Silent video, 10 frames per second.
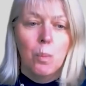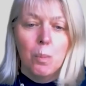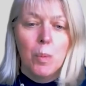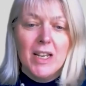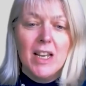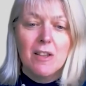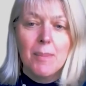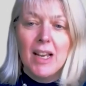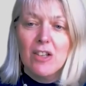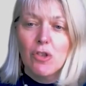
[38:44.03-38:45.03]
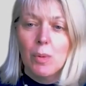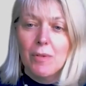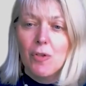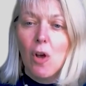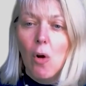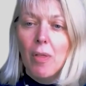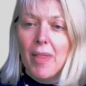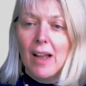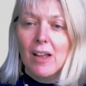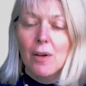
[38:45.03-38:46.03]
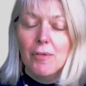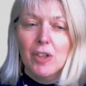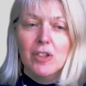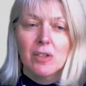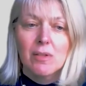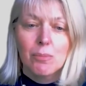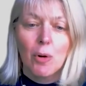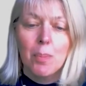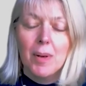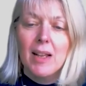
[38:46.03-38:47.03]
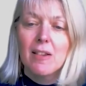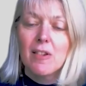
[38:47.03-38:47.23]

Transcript: We need to make sure we've got that covered properly.